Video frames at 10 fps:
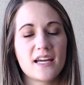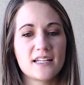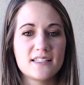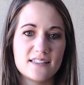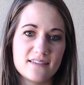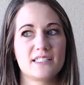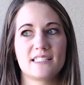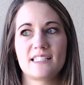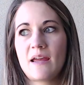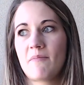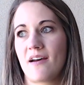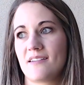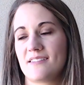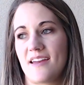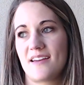It's the same
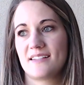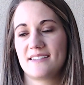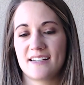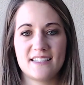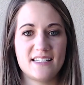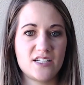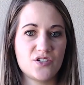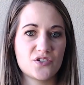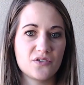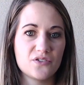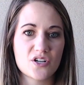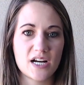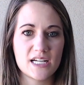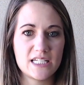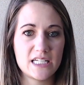as a 16-year-old
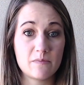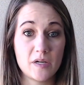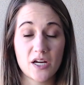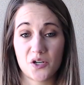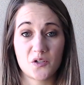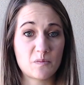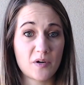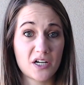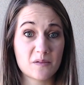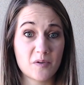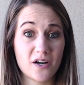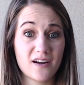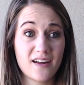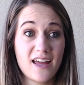trying to teach me how to use Poshmark.